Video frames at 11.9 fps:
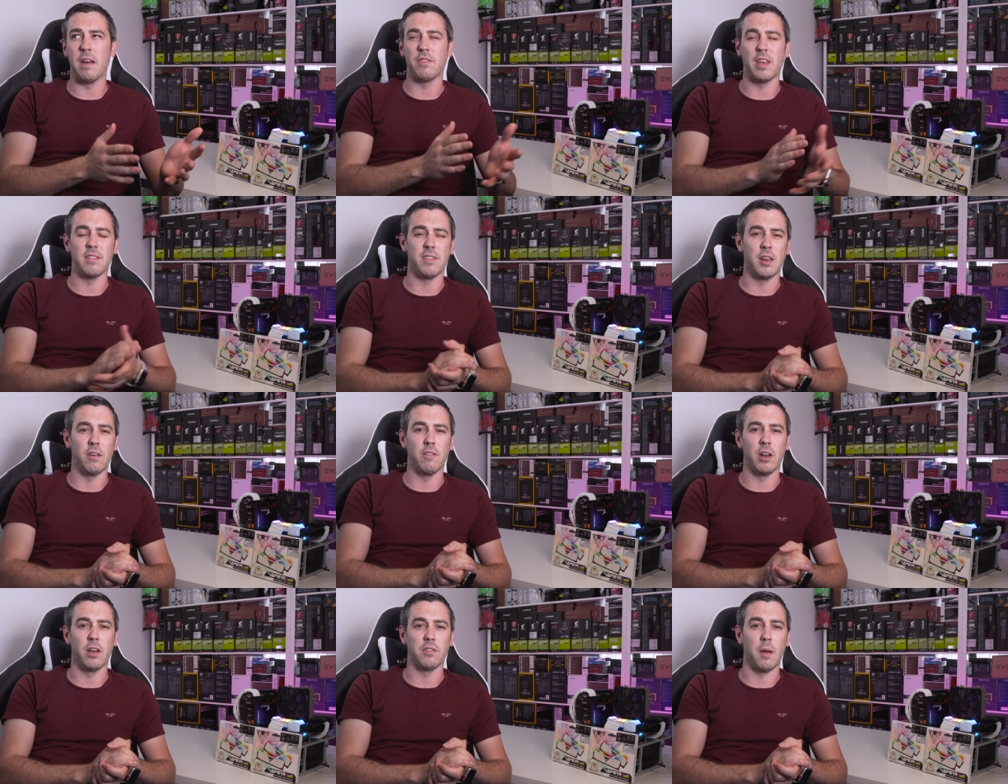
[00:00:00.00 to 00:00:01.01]
have tested over
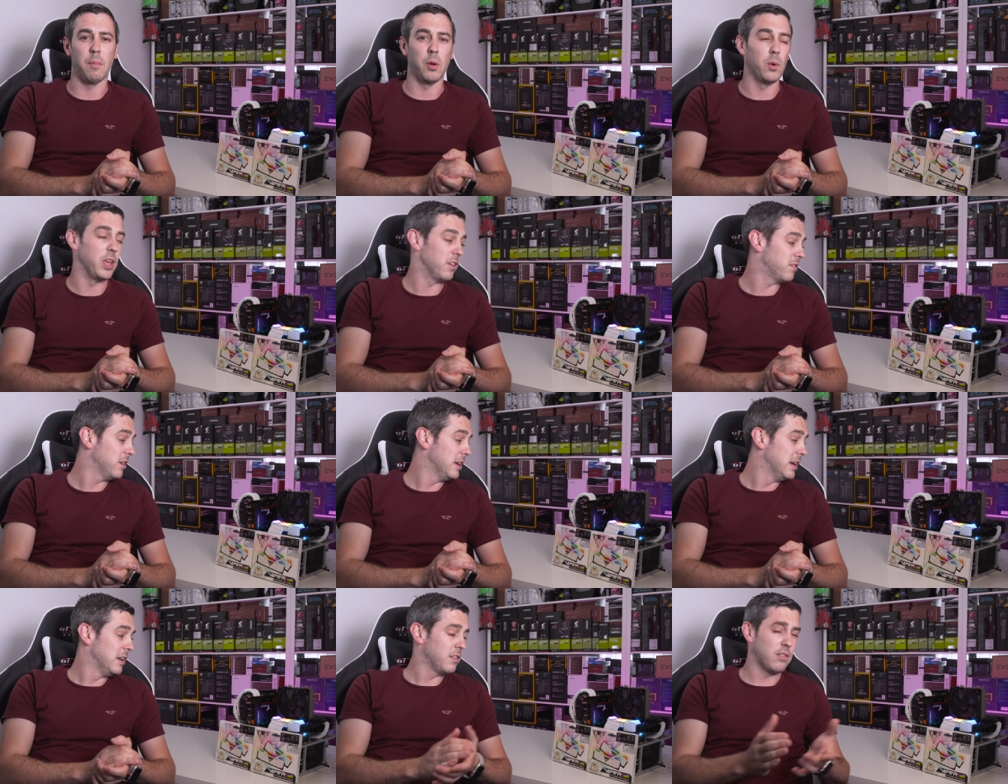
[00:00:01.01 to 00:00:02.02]
the last couple of weeks.
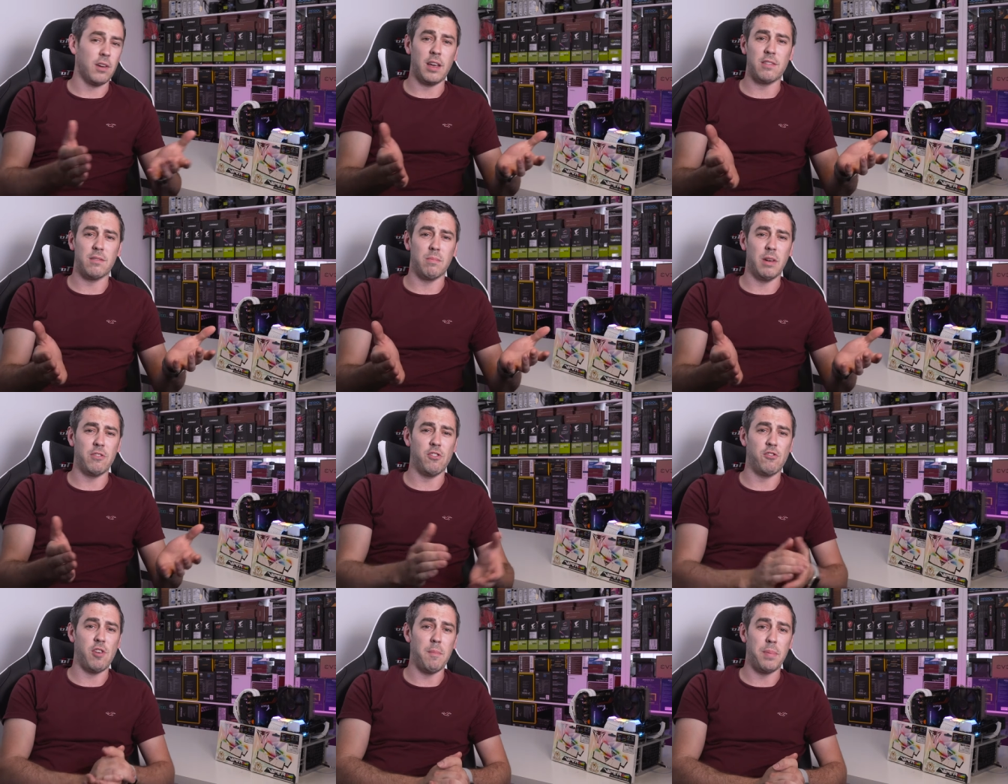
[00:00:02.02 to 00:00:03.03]
So I guess let's
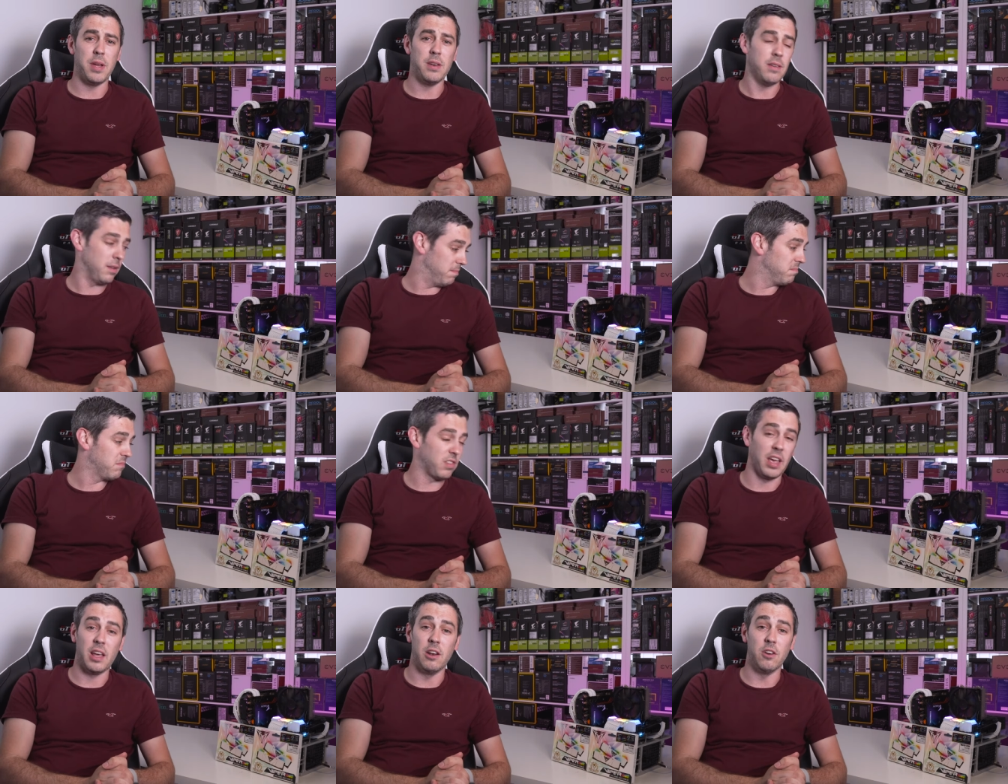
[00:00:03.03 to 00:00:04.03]
just jump in and
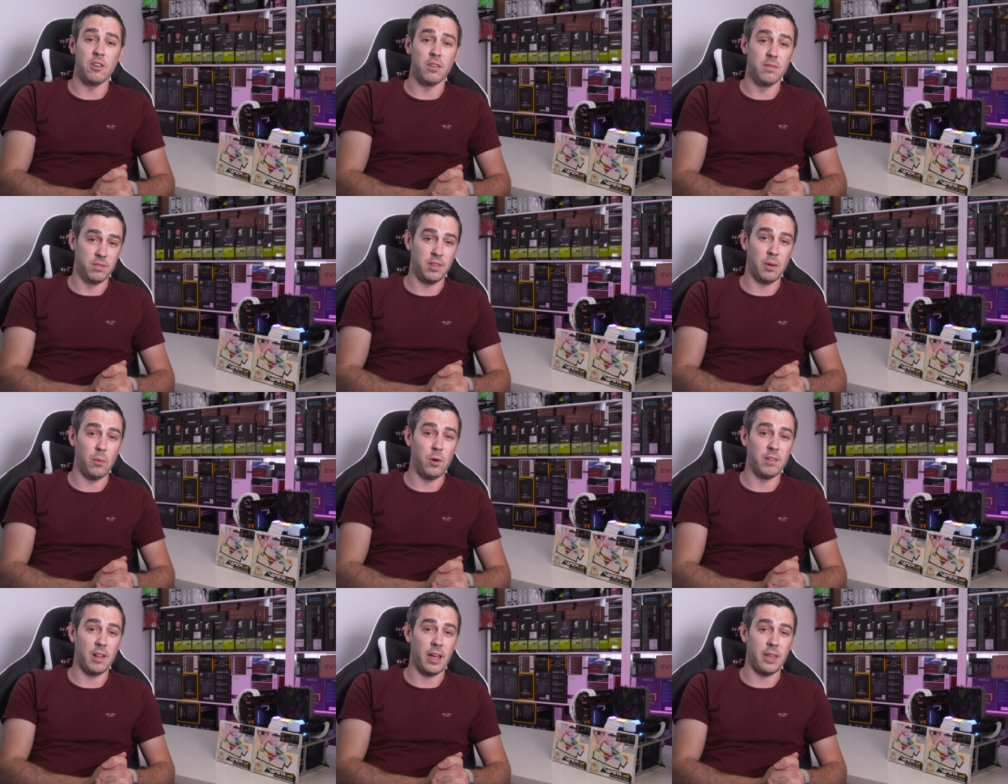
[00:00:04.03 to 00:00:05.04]
take a look, see what
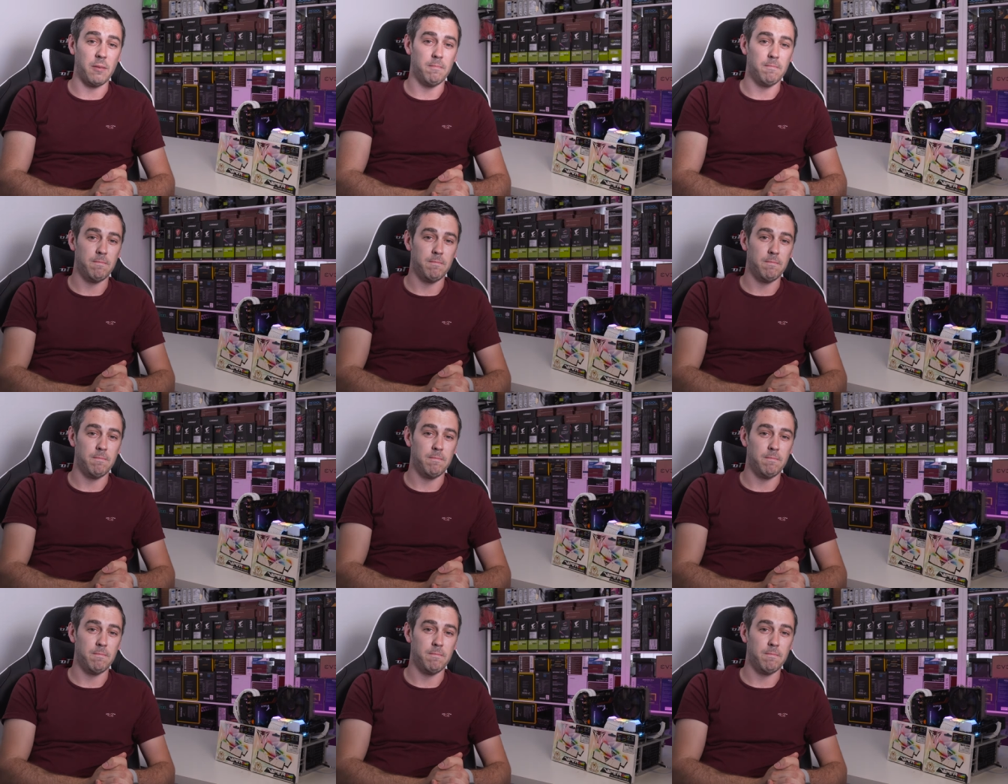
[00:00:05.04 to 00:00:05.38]
it's like.